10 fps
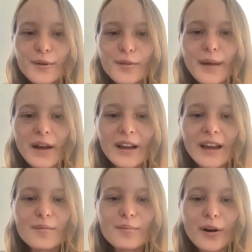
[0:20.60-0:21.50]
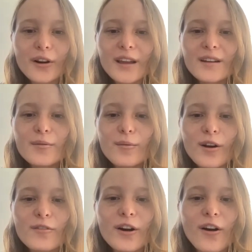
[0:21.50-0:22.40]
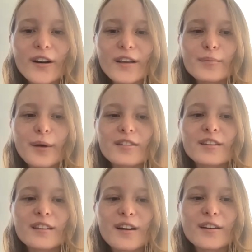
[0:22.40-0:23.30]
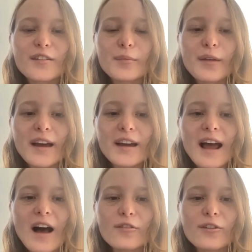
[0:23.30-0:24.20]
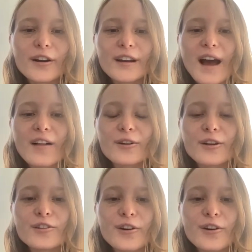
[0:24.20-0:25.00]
with Maryann Burton, one of our artists presently on display at Alpha Art Gallery's